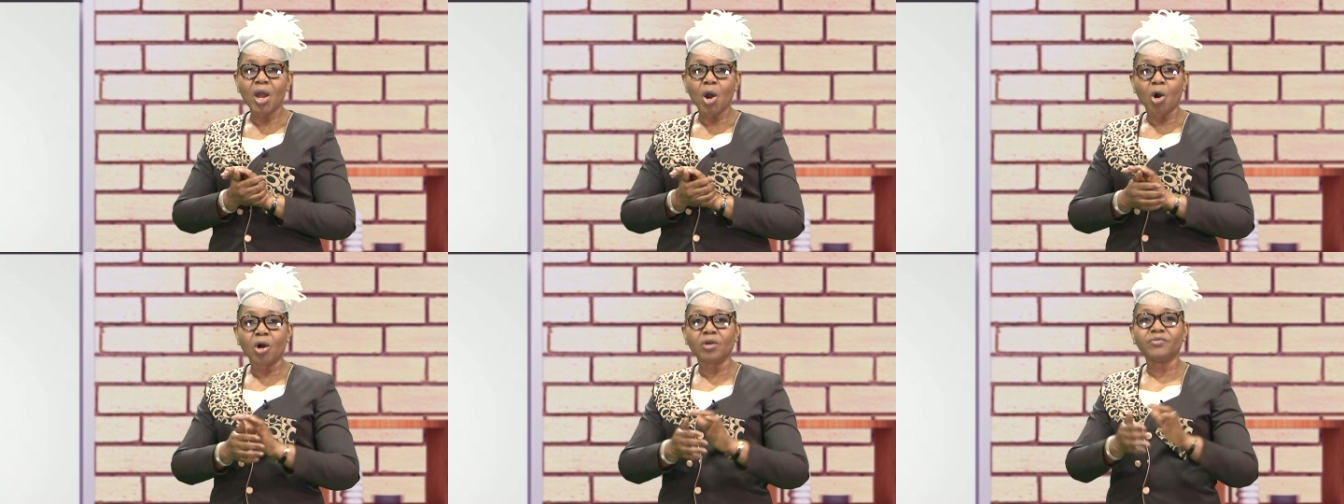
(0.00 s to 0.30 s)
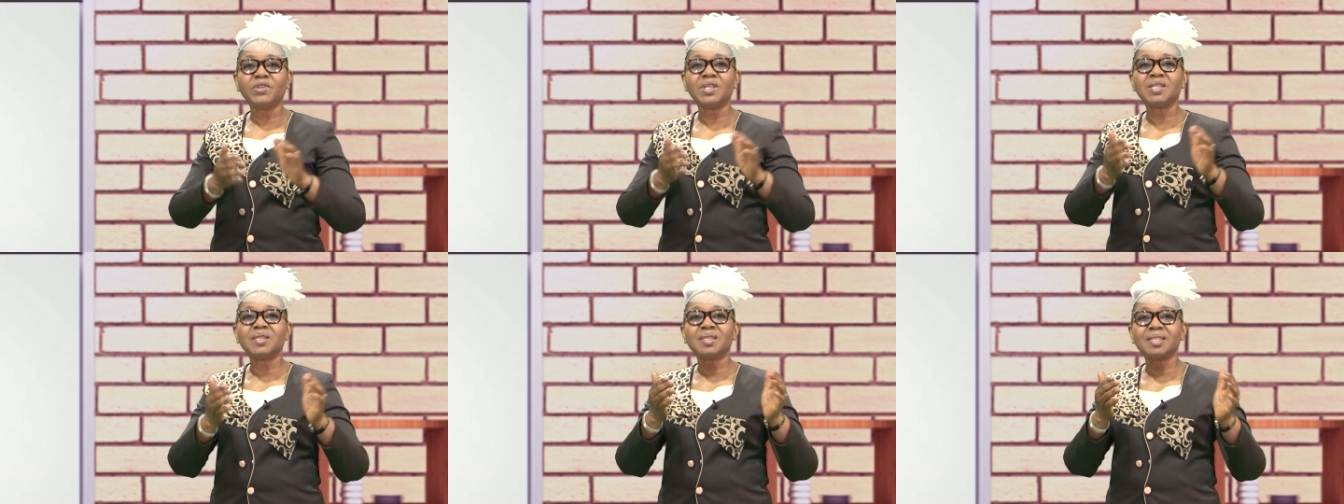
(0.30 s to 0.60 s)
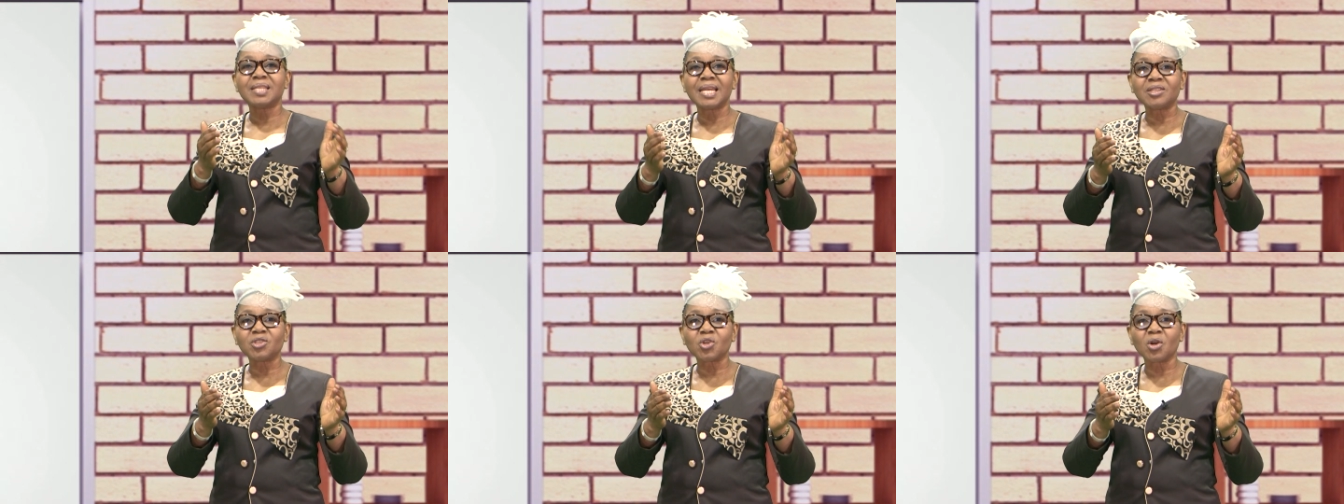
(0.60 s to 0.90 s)
of the
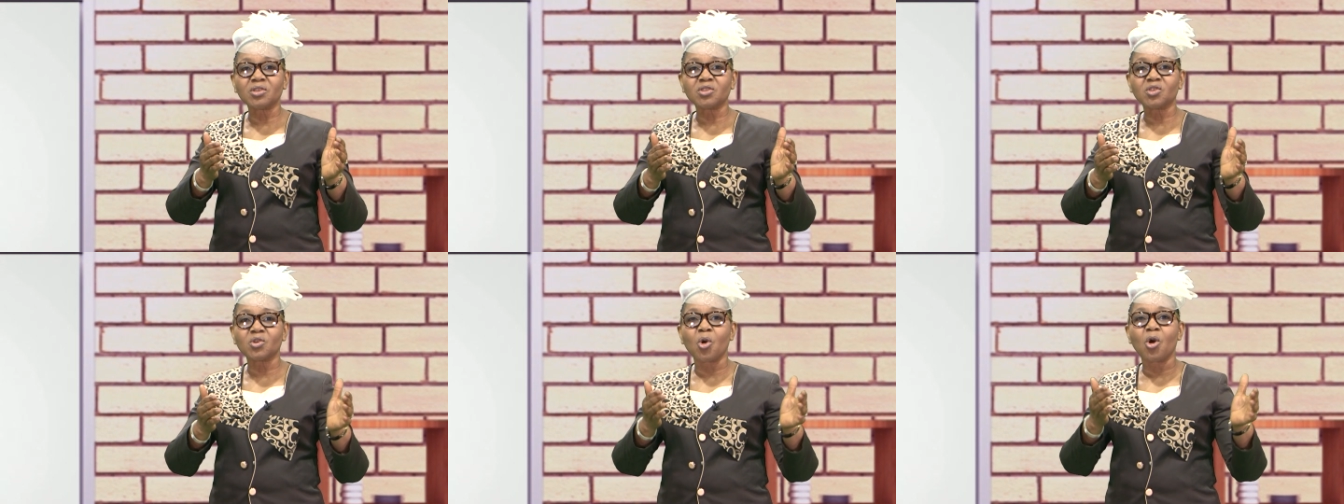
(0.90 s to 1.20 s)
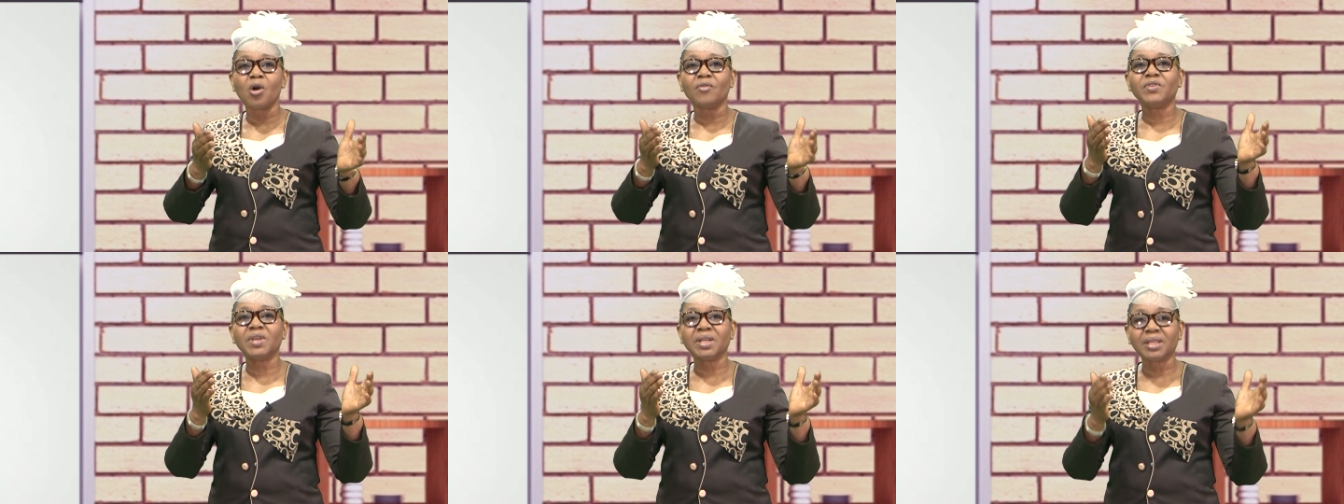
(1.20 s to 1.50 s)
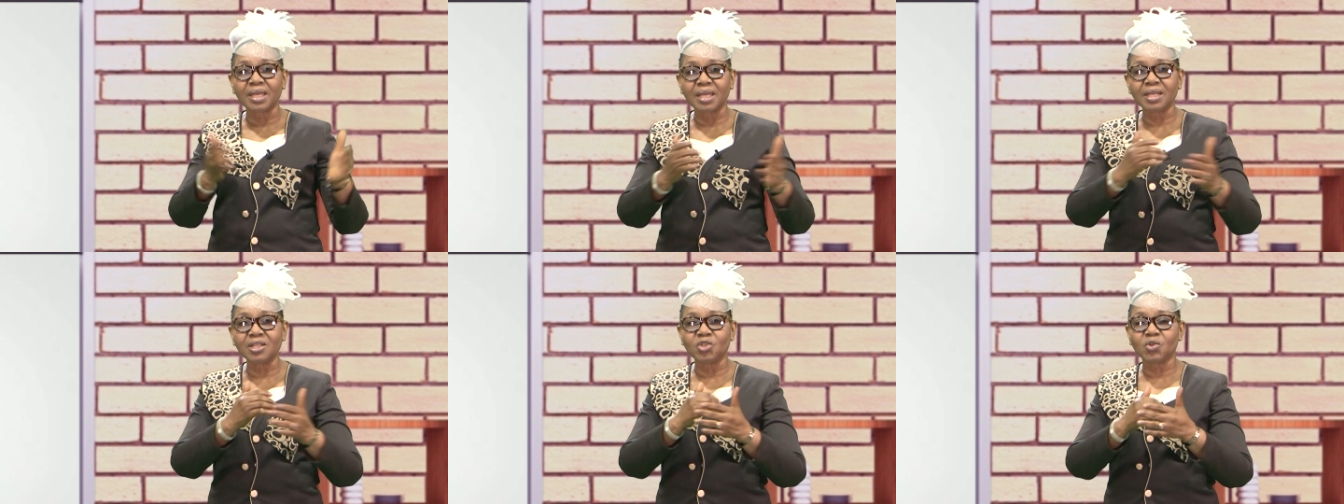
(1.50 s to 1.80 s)
status of the
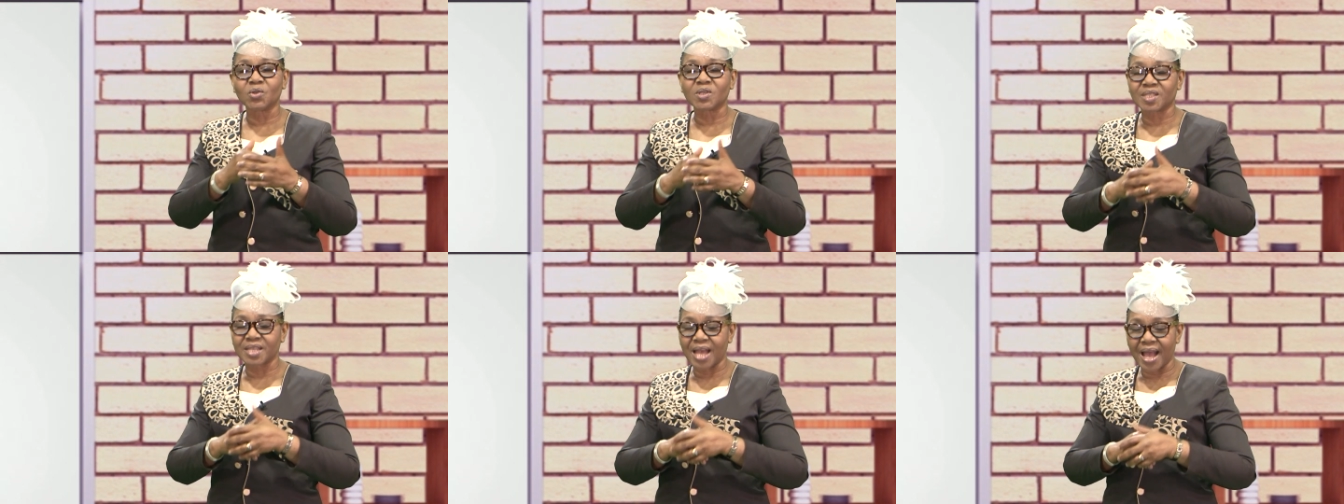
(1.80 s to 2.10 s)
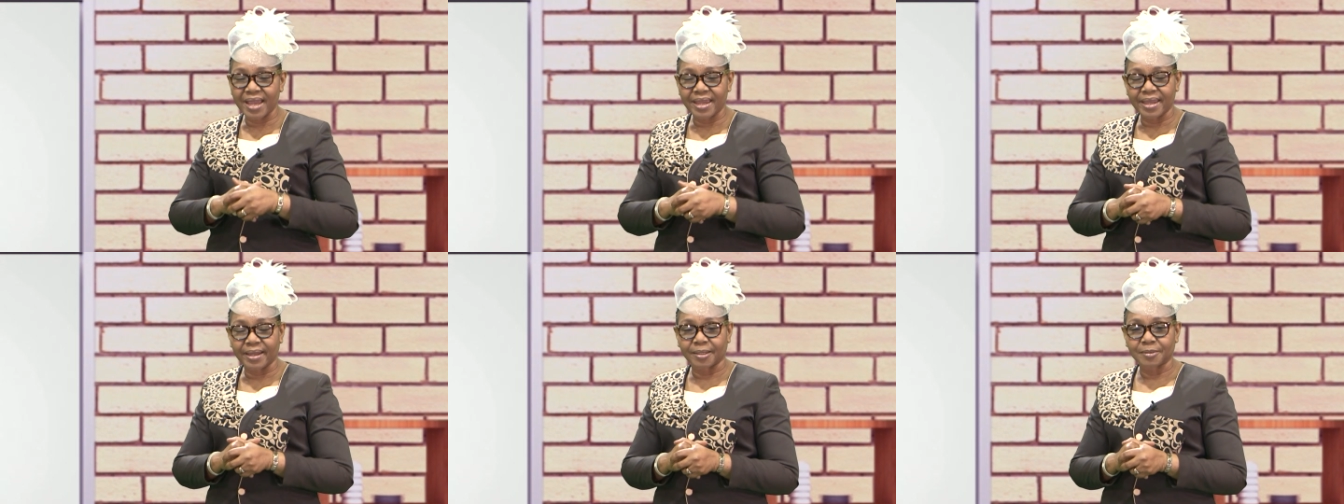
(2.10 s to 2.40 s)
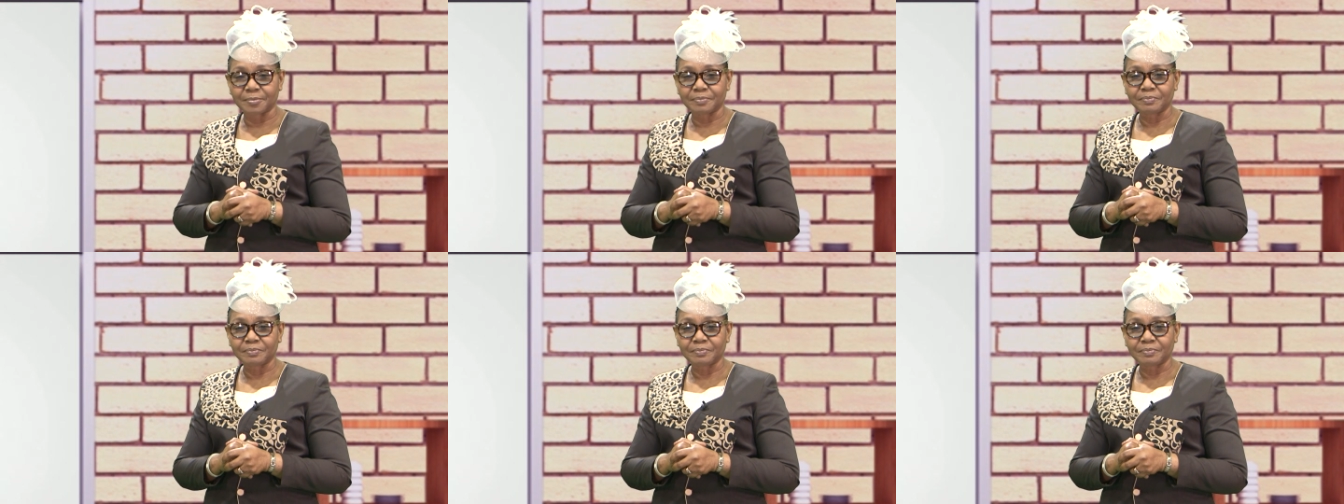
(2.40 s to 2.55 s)
King Josiah.